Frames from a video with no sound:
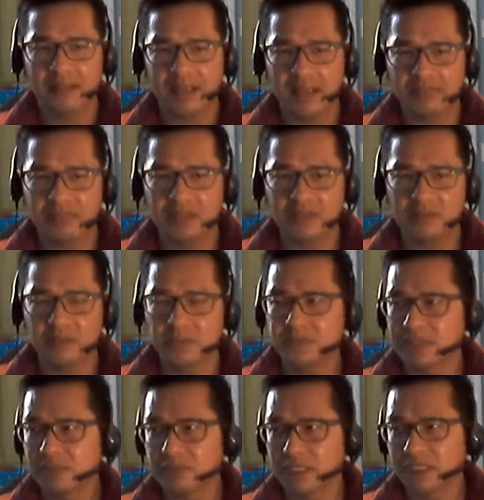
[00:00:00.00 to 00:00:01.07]
ethnic
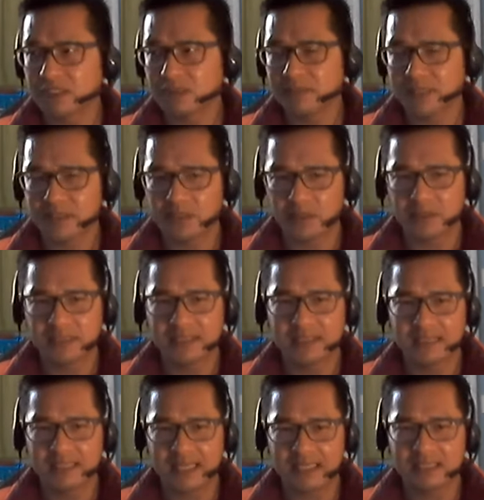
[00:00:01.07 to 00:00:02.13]
groups and racial
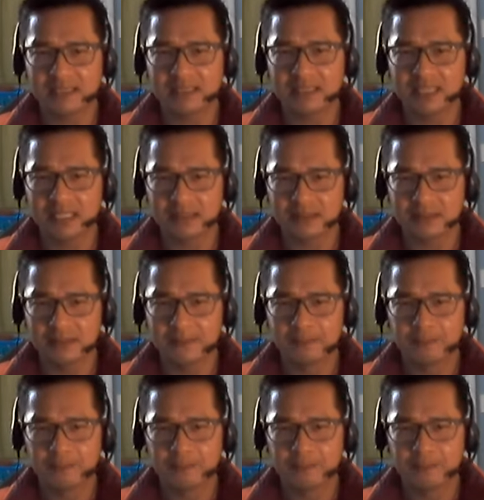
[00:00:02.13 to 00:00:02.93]
minorities against each other.